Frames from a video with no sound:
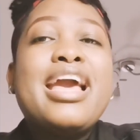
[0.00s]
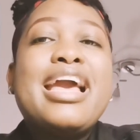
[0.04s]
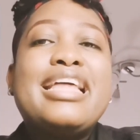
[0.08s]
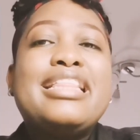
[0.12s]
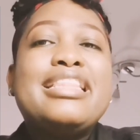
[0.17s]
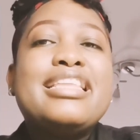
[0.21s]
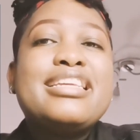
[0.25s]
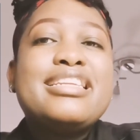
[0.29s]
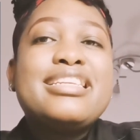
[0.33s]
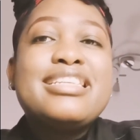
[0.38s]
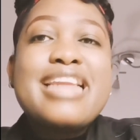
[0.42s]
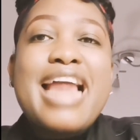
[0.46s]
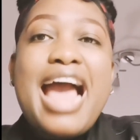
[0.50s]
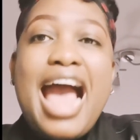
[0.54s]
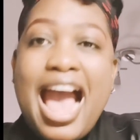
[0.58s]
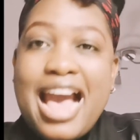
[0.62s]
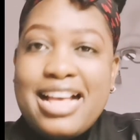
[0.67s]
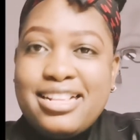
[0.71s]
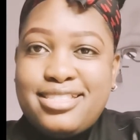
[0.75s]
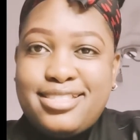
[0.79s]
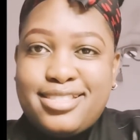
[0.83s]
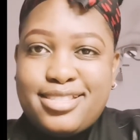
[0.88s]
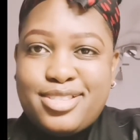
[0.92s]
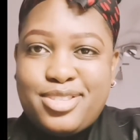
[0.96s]
and then it
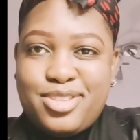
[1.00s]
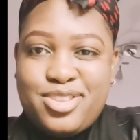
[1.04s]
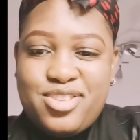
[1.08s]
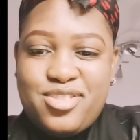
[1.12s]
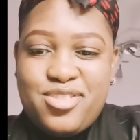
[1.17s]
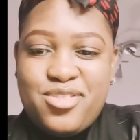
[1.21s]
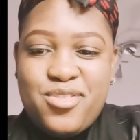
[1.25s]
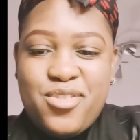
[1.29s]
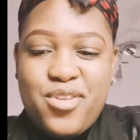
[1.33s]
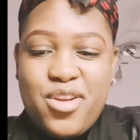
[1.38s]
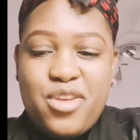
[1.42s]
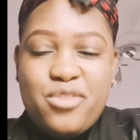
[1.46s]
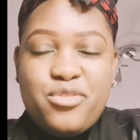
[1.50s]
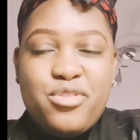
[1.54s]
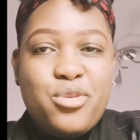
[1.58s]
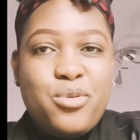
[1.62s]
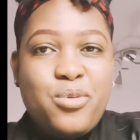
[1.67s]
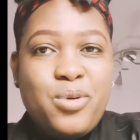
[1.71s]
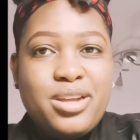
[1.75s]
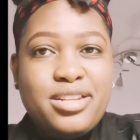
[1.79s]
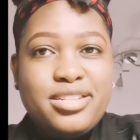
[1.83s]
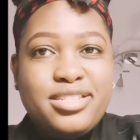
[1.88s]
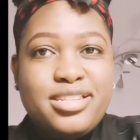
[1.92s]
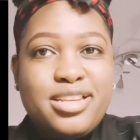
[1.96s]
asks you if you
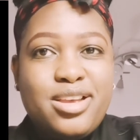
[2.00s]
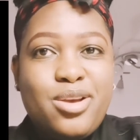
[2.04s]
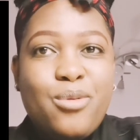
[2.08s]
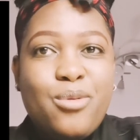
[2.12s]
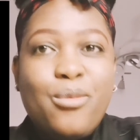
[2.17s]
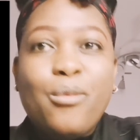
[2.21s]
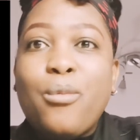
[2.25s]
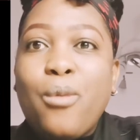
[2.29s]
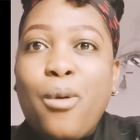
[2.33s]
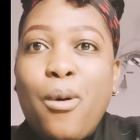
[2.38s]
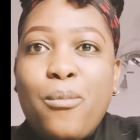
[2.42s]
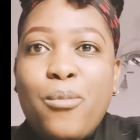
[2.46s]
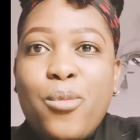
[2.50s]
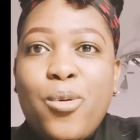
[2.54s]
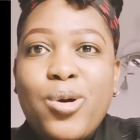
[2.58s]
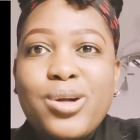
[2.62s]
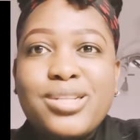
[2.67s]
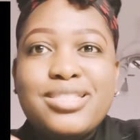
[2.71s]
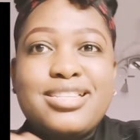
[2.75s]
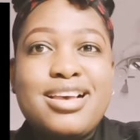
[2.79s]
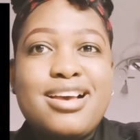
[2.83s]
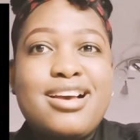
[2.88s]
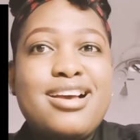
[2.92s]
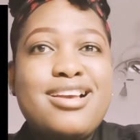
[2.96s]
want warm
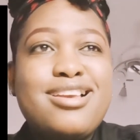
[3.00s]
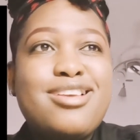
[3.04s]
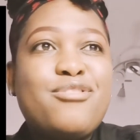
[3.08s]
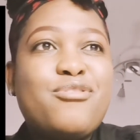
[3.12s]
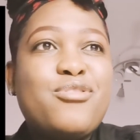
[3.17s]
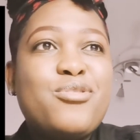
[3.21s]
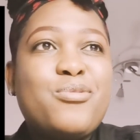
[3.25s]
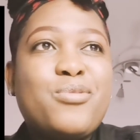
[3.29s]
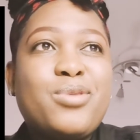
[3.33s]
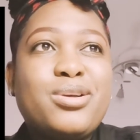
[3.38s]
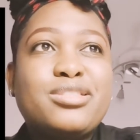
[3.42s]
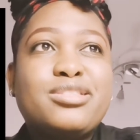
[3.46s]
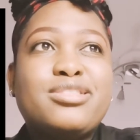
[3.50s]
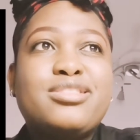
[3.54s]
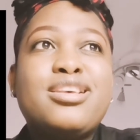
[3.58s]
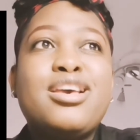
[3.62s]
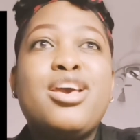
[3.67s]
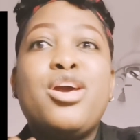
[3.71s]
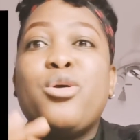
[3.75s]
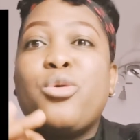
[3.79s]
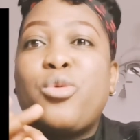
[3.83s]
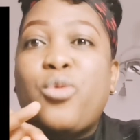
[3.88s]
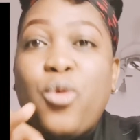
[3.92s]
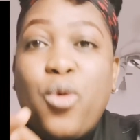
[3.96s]
water, if you want
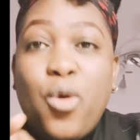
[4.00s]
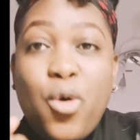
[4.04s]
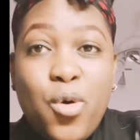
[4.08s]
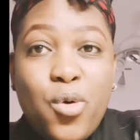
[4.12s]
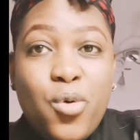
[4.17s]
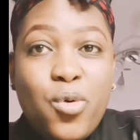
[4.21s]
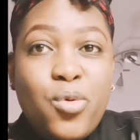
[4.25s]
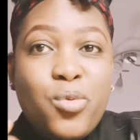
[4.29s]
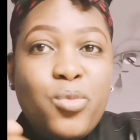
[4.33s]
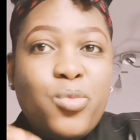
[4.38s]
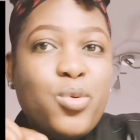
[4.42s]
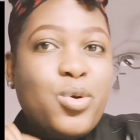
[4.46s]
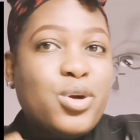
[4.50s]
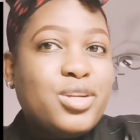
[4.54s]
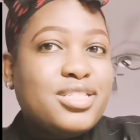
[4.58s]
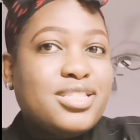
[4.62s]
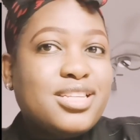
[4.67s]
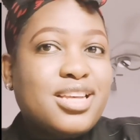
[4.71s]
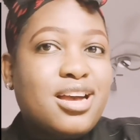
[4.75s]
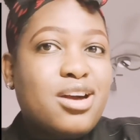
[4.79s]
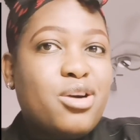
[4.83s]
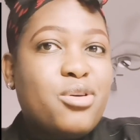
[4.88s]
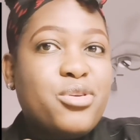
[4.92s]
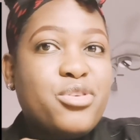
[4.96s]
cool
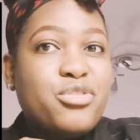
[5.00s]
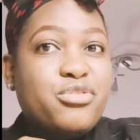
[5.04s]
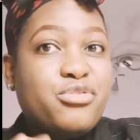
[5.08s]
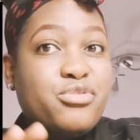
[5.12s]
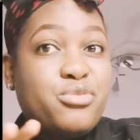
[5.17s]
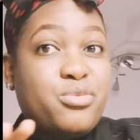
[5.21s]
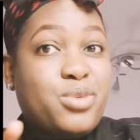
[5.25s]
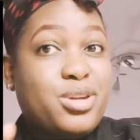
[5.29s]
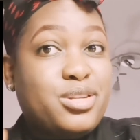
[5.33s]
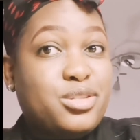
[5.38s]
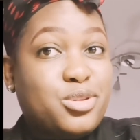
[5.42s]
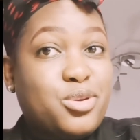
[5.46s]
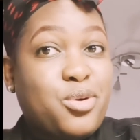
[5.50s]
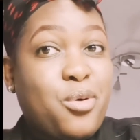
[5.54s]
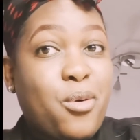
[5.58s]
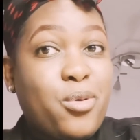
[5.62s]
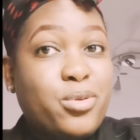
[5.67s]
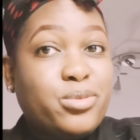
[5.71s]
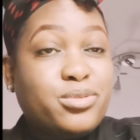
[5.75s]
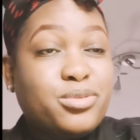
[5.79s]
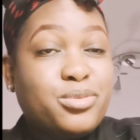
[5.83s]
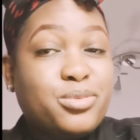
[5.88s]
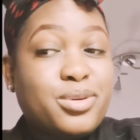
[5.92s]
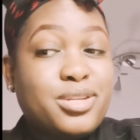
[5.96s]
water, or if you want
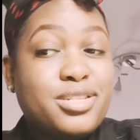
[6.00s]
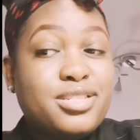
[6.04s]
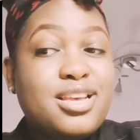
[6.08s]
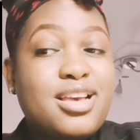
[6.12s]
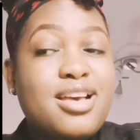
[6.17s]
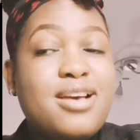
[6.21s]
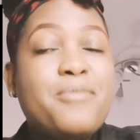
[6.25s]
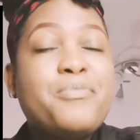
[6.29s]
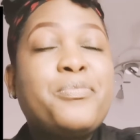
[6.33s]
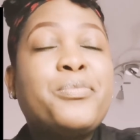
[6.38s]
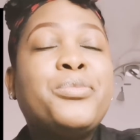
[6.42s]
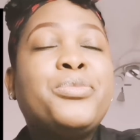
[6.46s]
cold water.